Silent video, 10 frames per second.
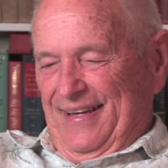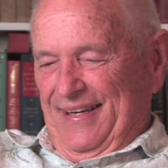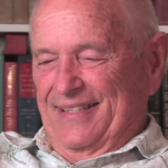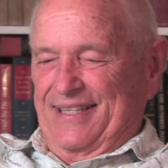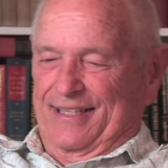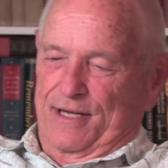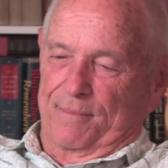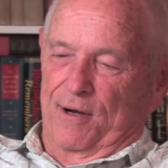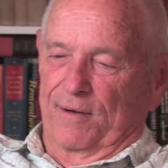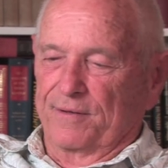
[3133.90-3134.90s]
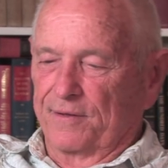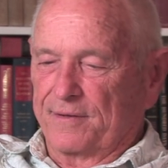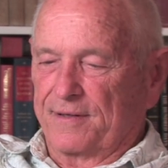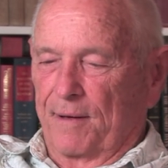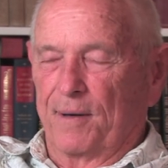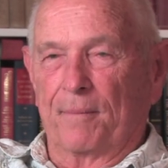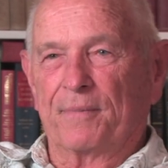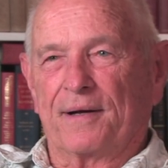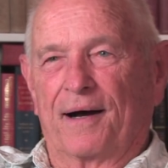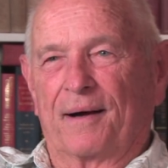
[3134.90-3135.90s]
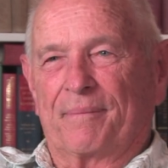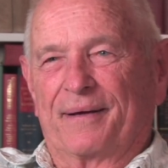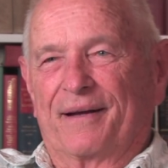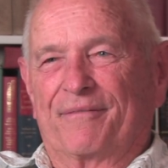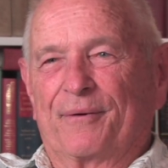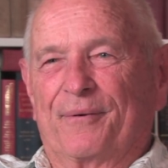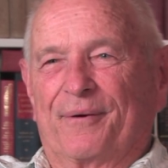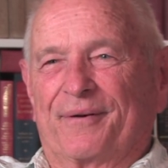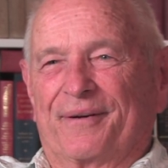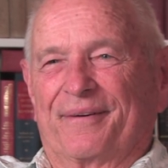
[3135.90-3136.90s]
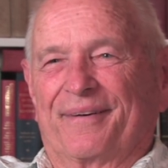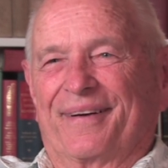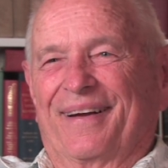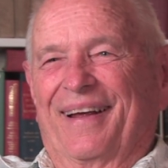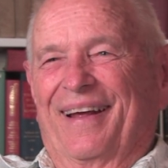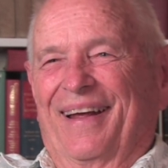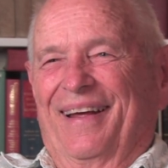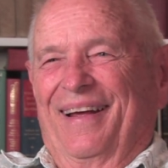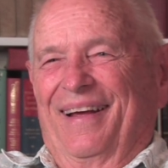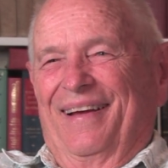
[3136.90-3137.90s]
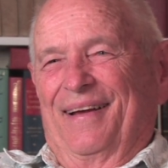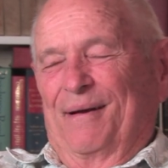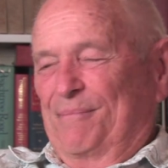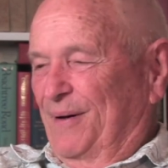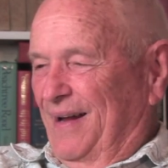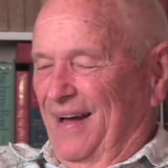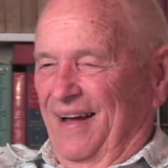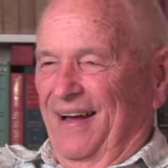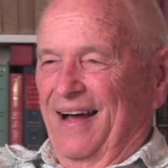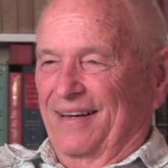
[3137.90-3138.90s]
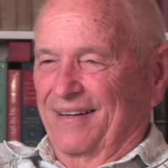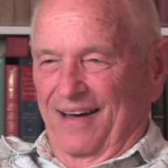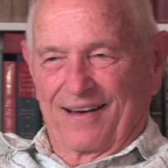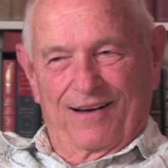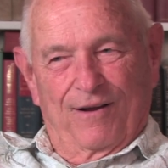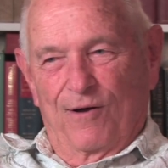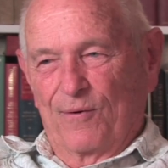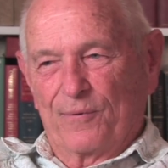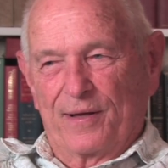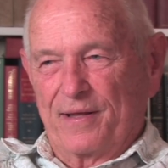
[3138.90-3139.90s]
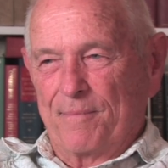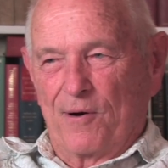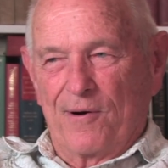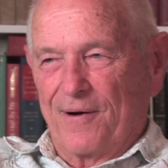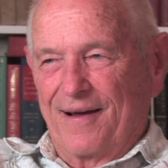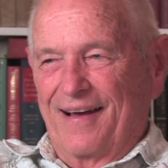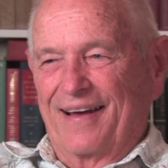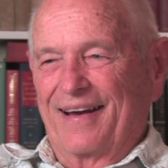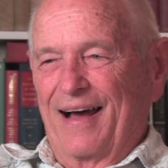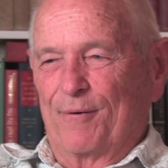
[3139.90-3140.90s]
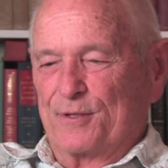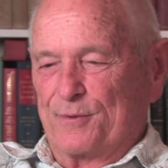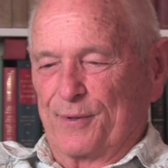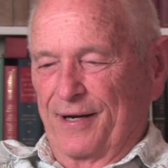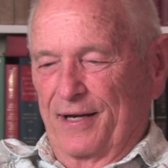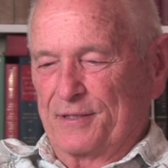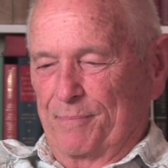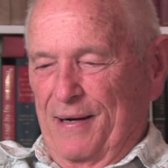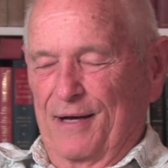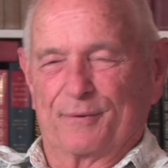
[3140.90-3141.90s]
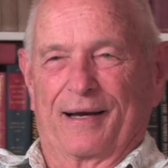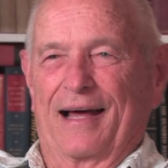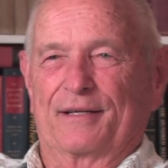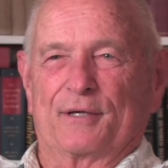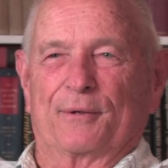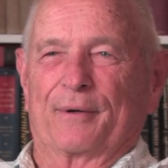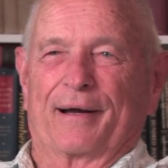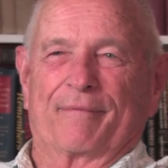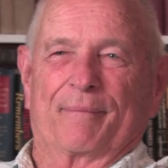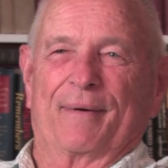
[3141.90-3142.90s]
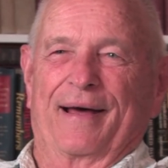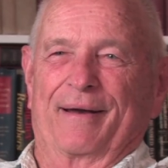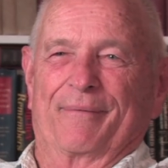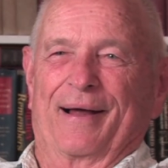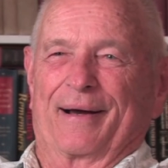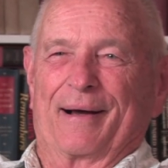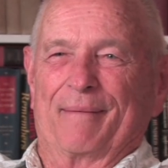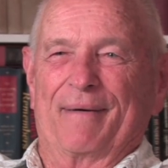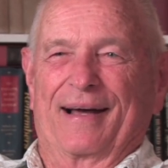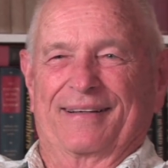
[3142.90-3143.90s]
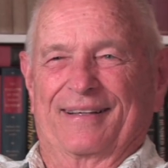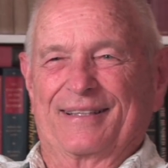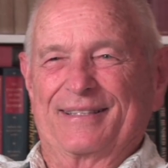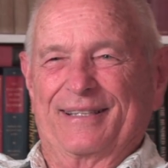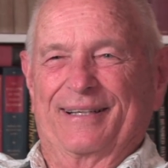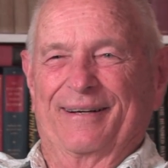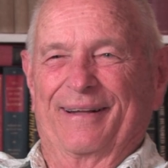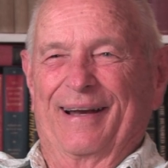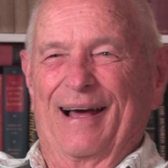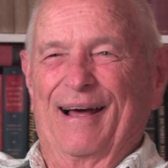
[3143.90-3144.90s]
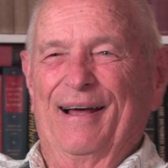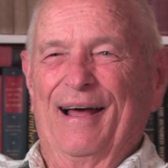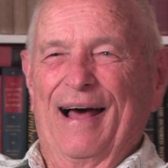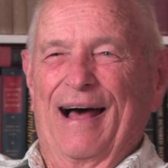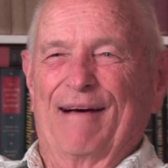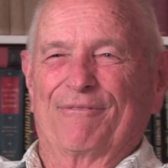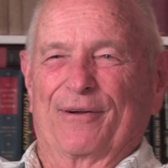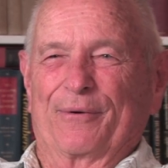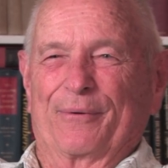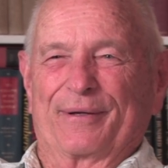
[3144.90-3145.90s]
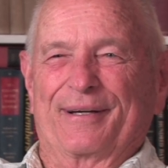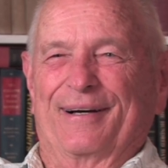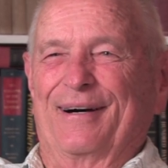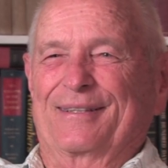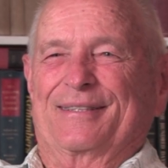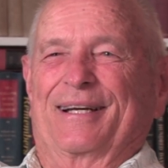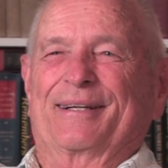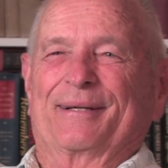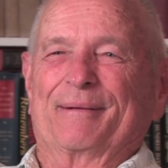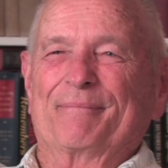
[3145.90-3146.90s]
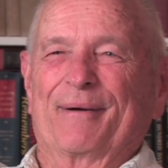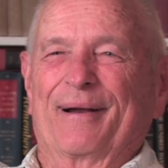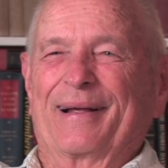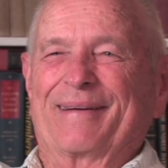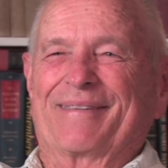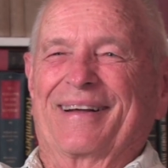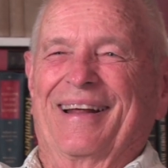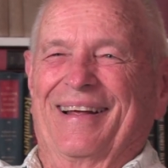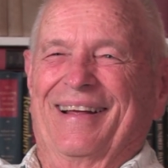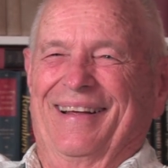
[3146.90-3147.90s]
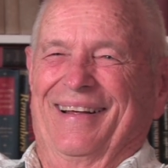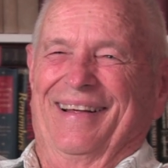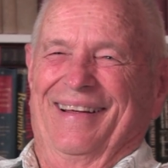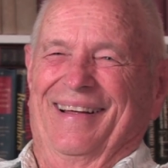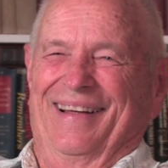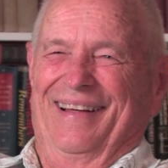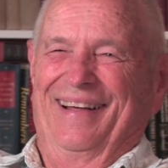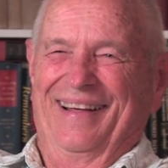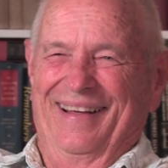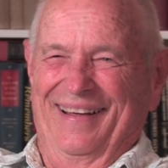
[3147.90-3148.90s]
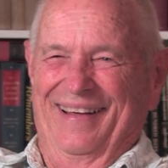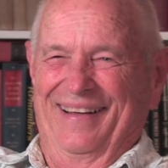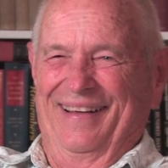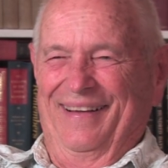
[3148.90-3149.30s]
he said, come on, you can come up in the cockpit if you want to. But I got along with him all right. I was really surprised when I told everybody when I got back to the center that I flew with Cox. They couldn't believe it.